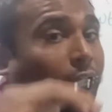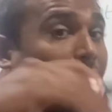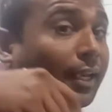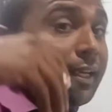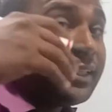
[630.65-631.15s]

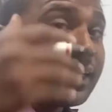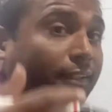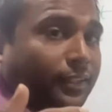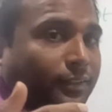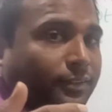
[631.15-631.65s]
I
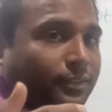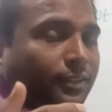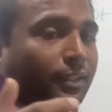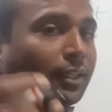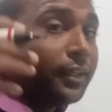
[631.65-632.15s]

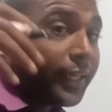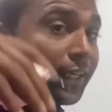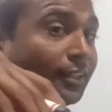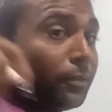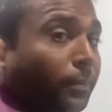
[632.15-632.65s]
inductance,
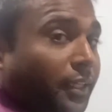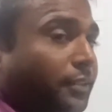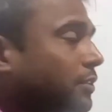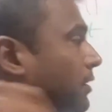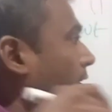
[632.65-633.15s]
negligible
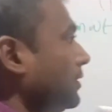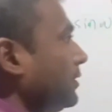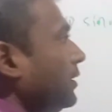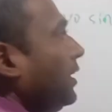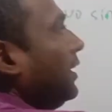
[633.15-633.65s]
resistance.